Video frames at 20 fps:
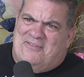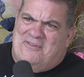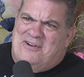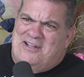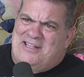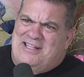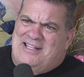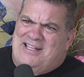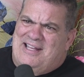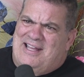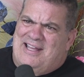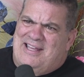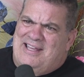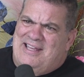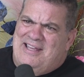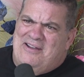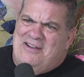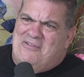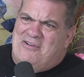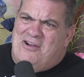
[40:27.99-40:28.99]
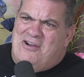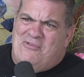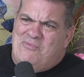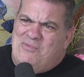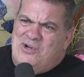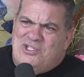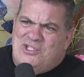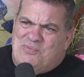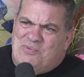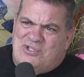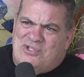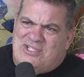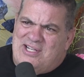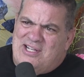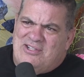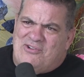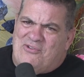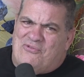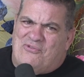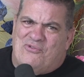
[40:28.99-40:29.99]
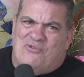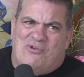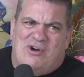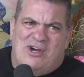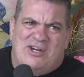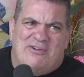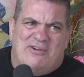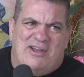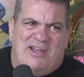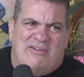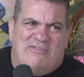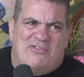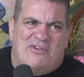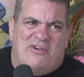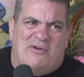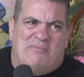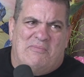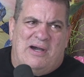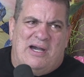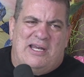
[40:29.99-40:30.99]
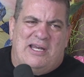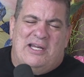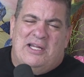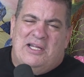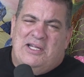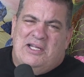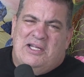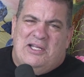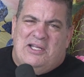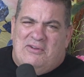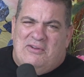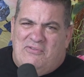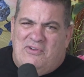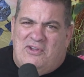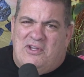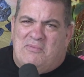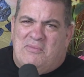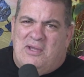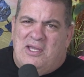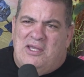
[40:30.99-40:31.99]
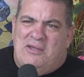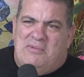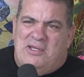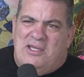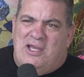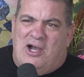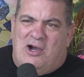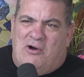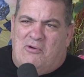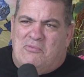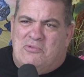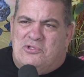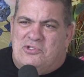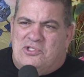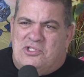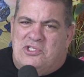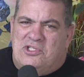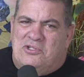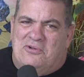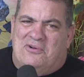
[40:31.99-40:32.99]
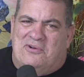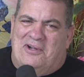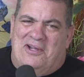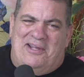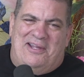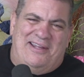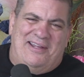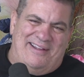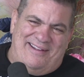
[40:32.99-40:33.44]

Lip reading: What the hell? How much % of water you have in your body? I think maybe almost 0.